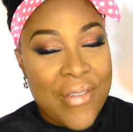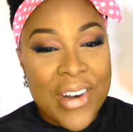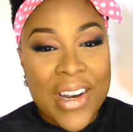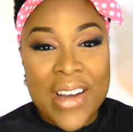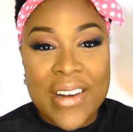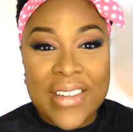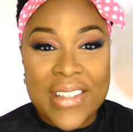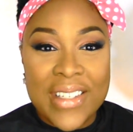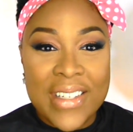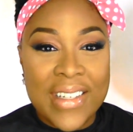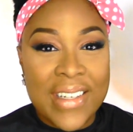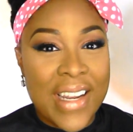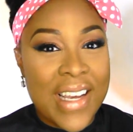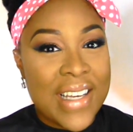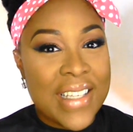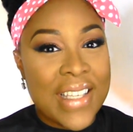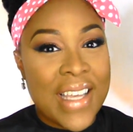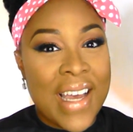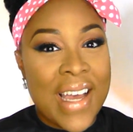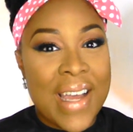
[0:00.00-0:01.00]
and I'll see you
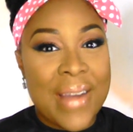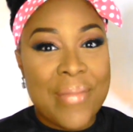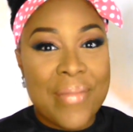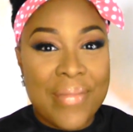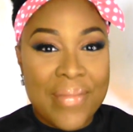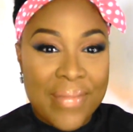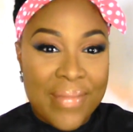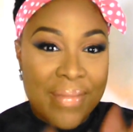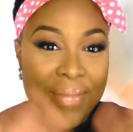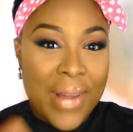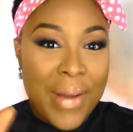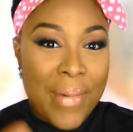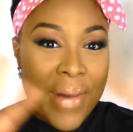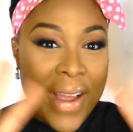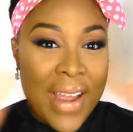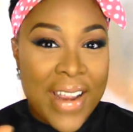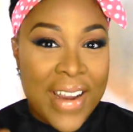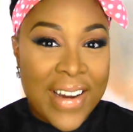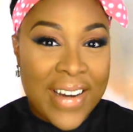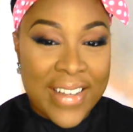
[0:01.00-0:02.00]
next time. Bye
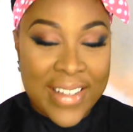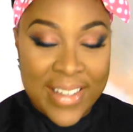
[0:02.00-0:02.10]
bye.